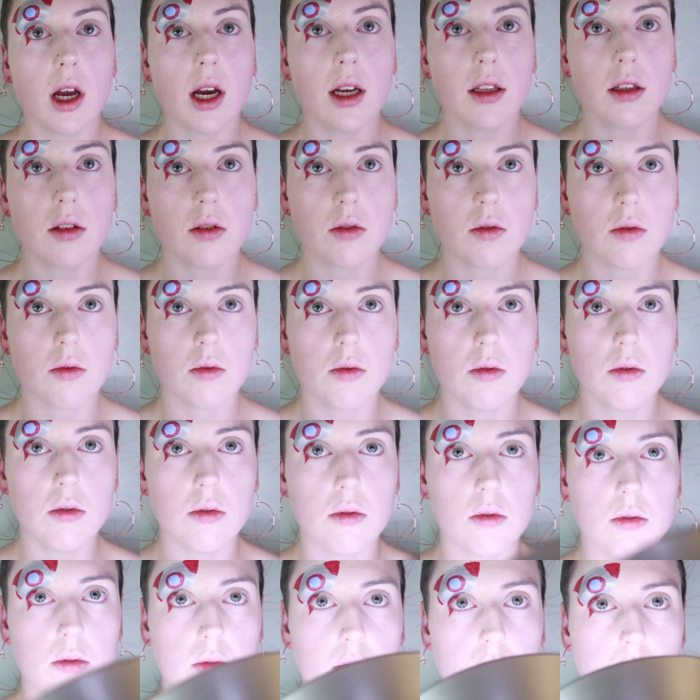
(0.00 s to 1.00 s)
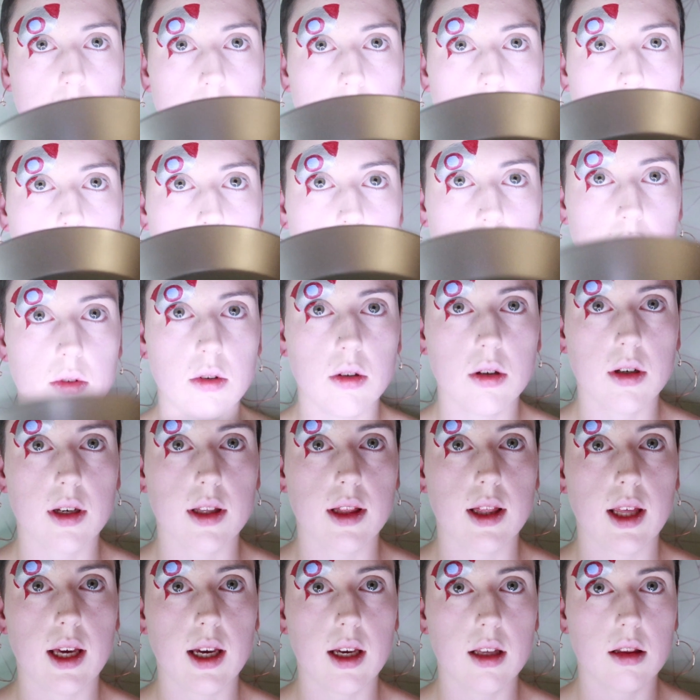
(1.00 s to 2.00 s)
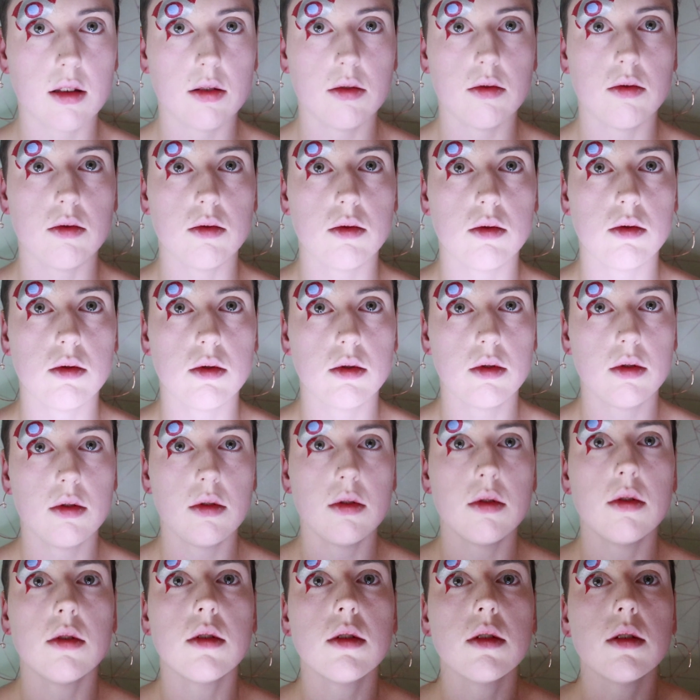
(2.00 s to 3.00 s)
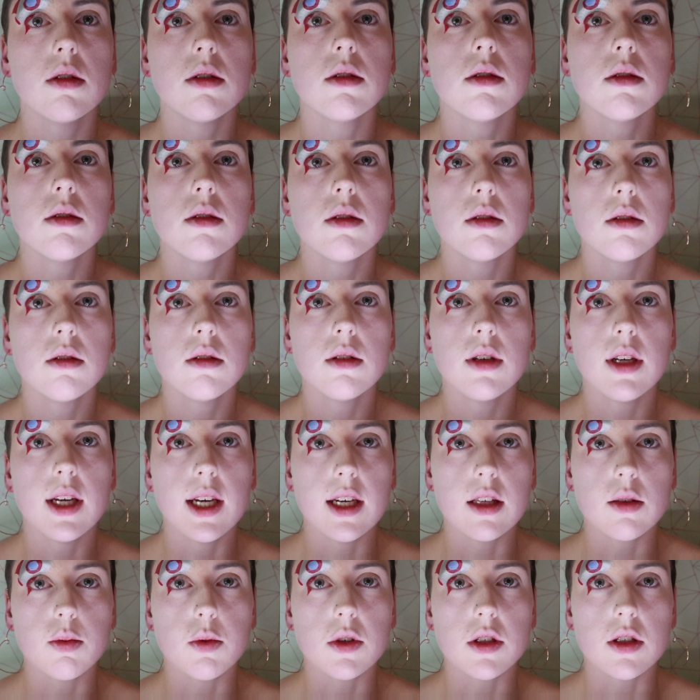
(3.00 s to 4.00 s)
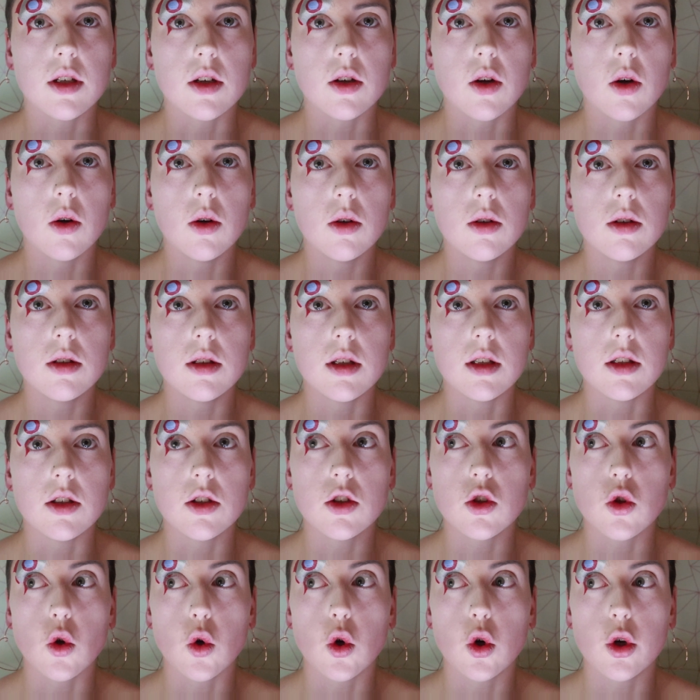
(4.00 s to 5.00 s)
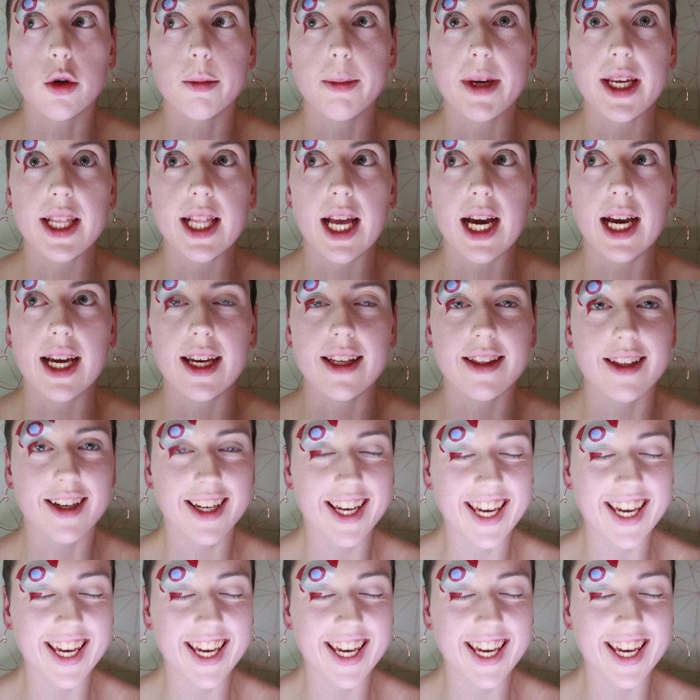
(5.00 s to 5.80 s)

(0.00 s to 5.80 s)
not, ooh, look at that. Ooh. It was a cold and stormy night.